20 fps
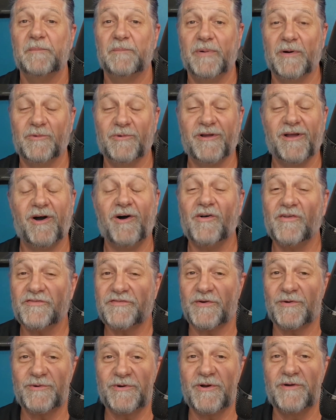But we
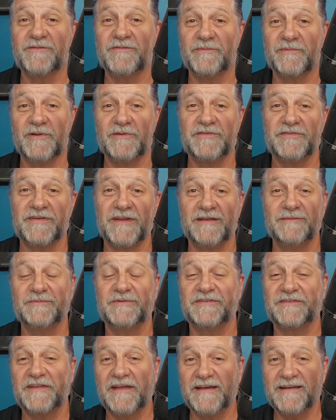also know from those same
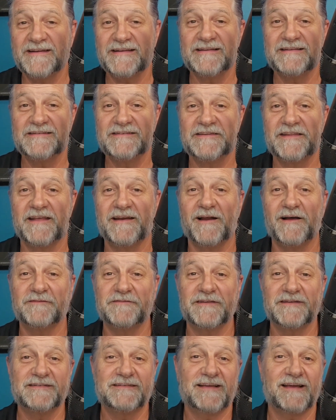studies that
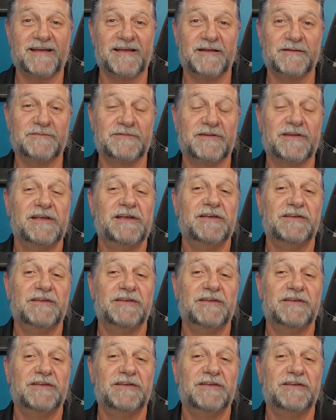oftentimes